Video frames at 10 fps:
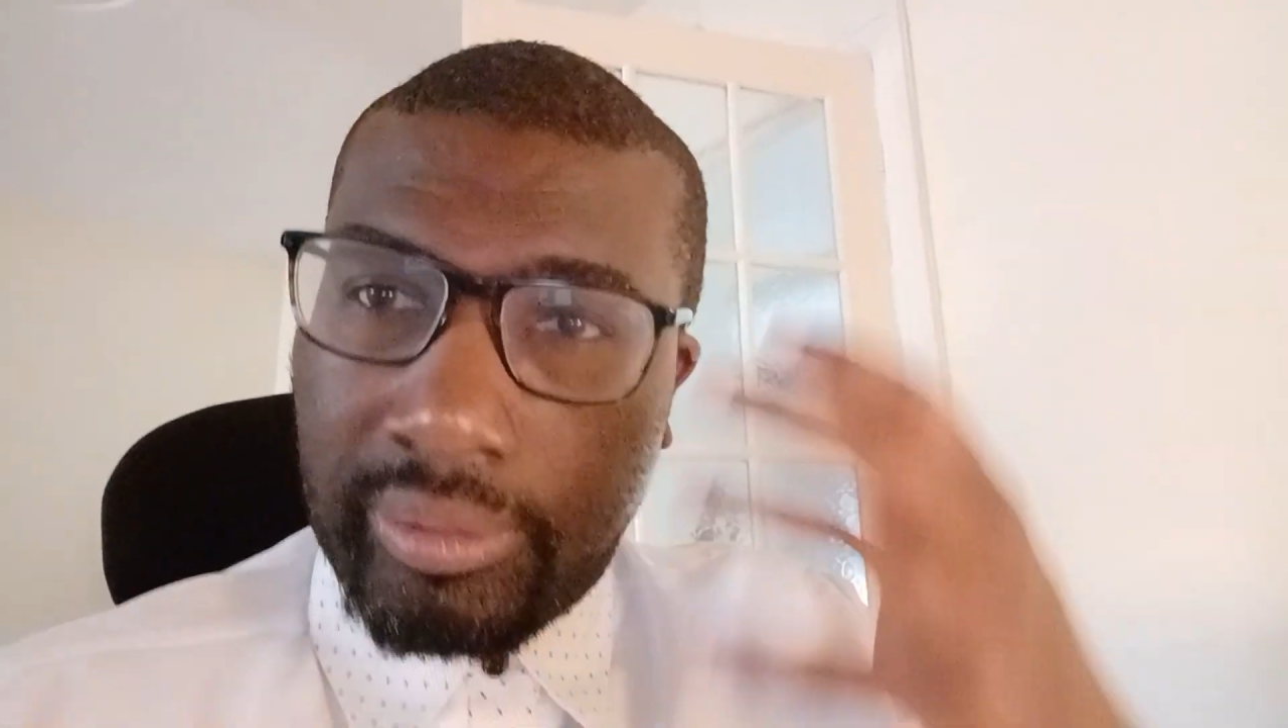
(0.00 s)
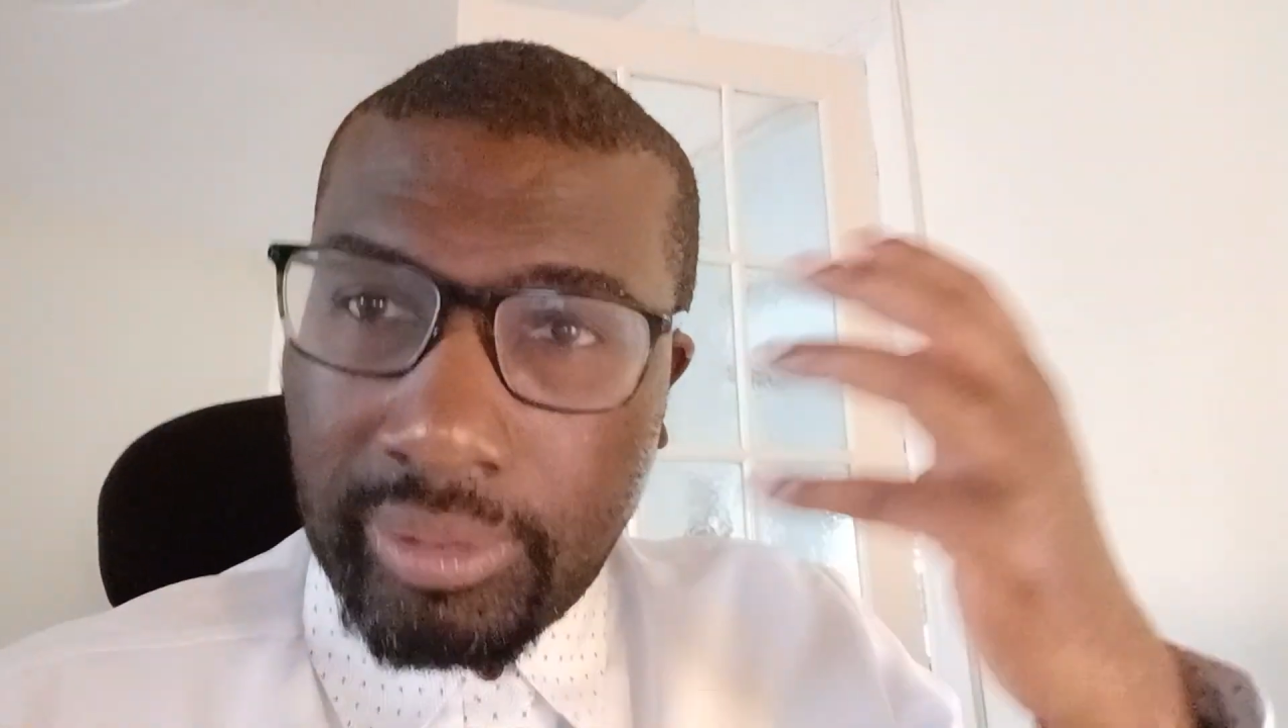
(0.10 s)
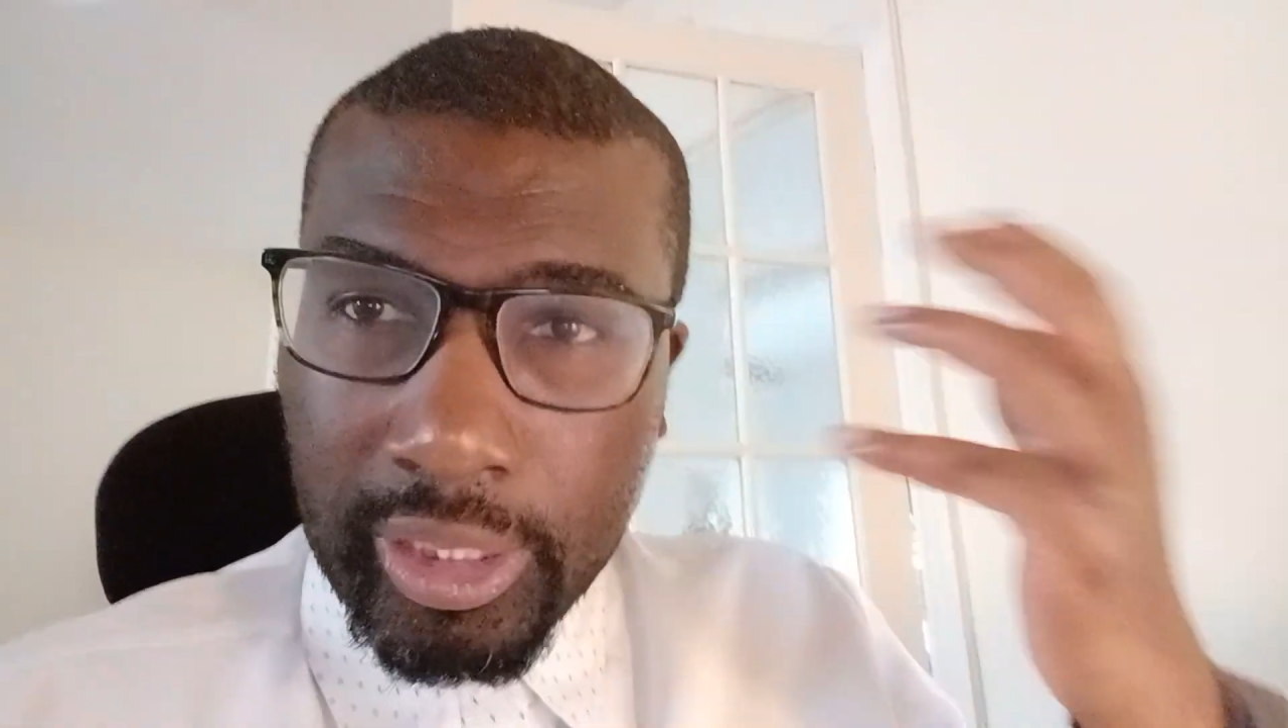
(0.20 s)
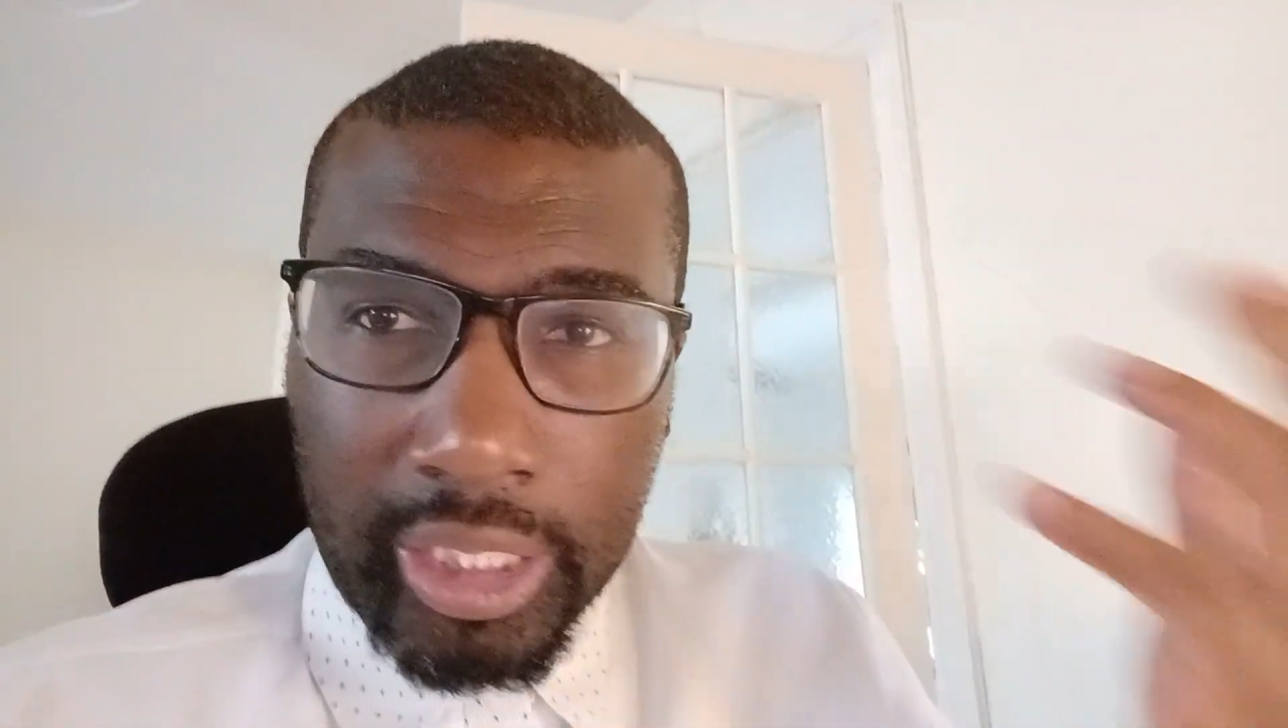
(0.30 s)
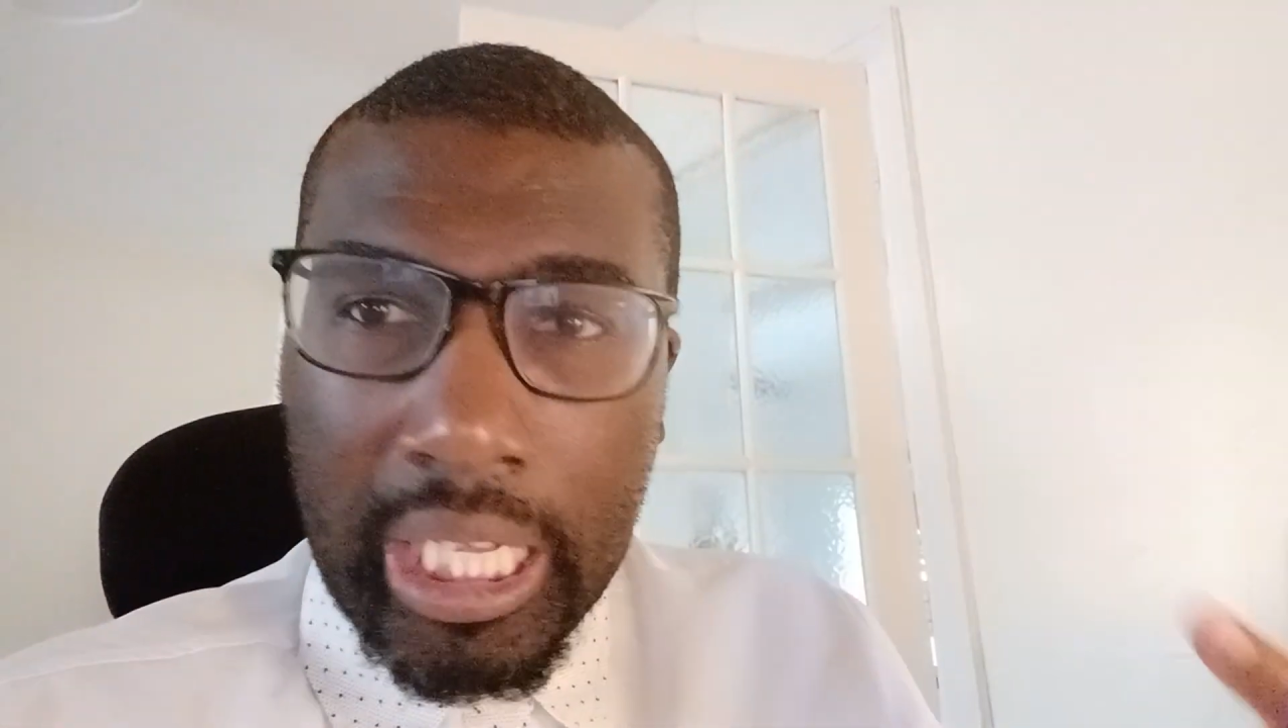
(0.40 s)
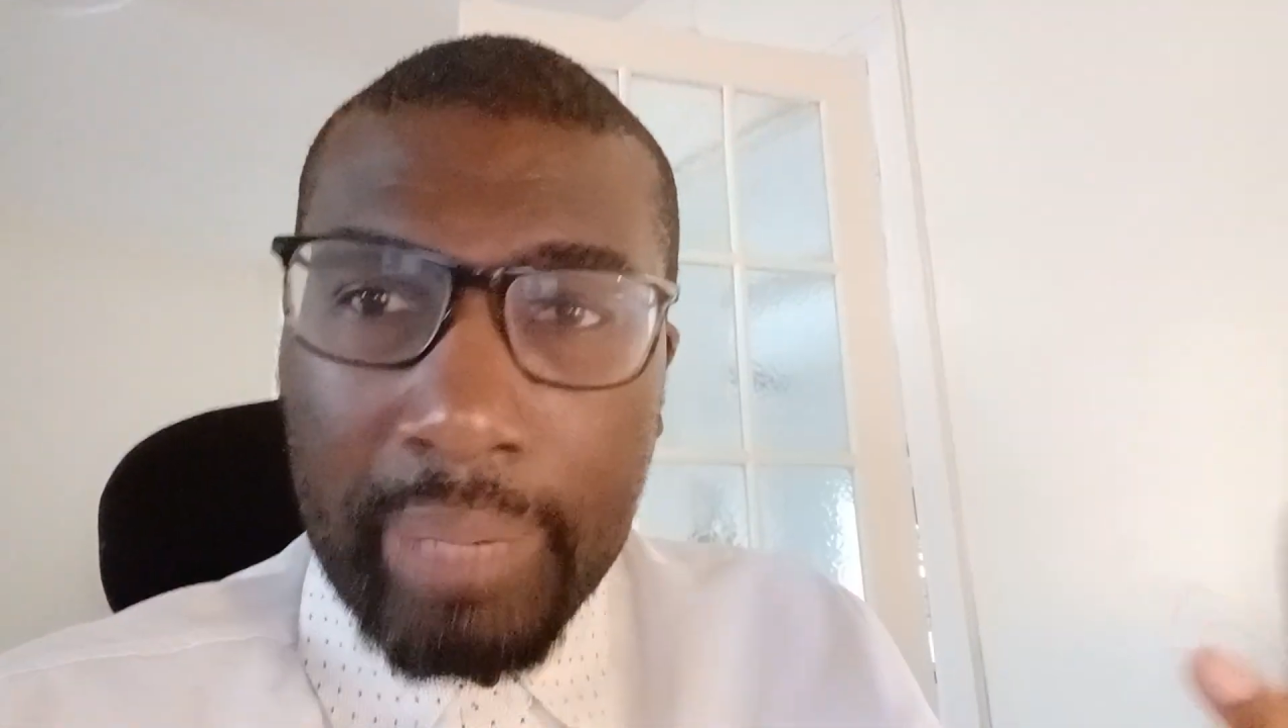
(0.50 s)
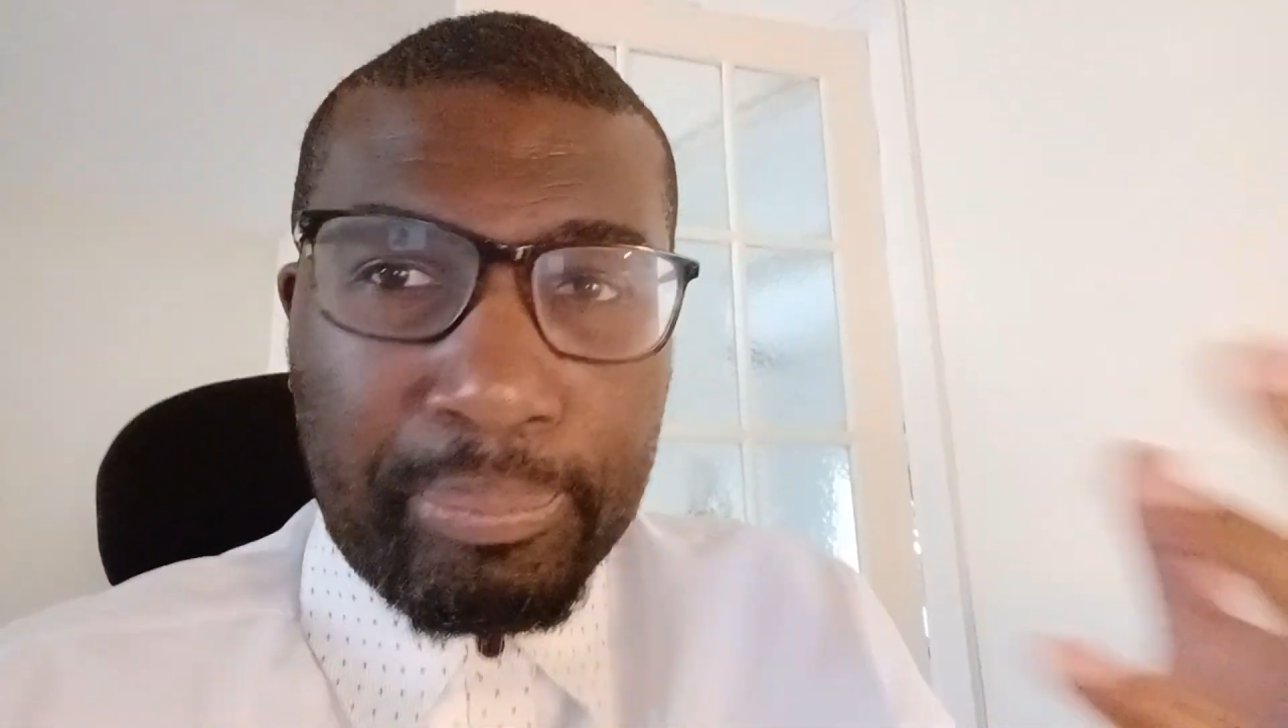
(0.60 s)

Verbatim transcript: the club